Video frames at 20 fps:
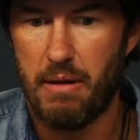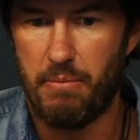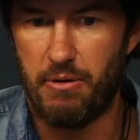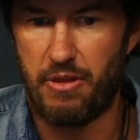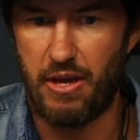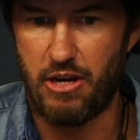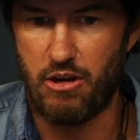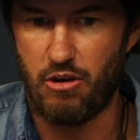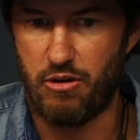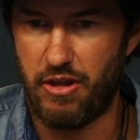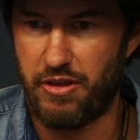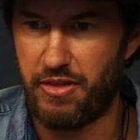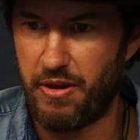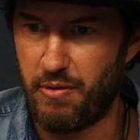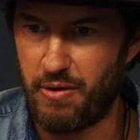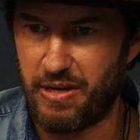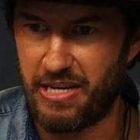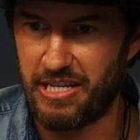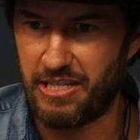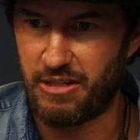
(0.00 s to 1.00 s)
but they knew that they
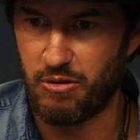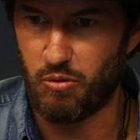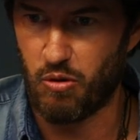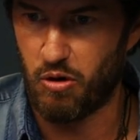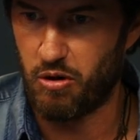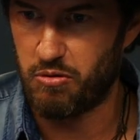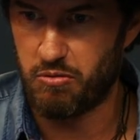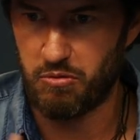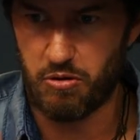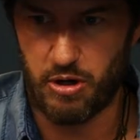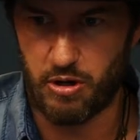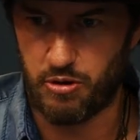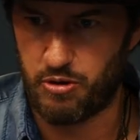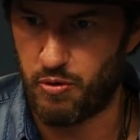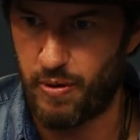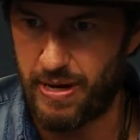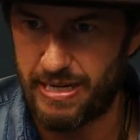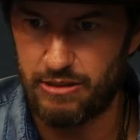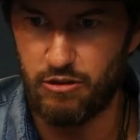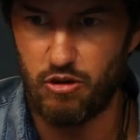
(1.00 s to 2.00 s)
would get to work, you know,
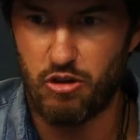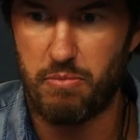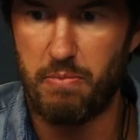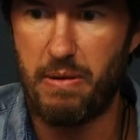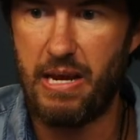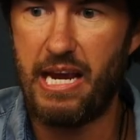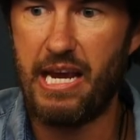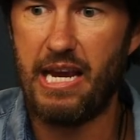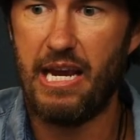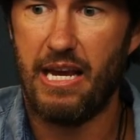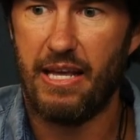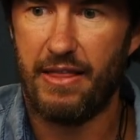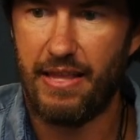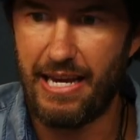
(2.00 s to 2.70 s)
directly with me,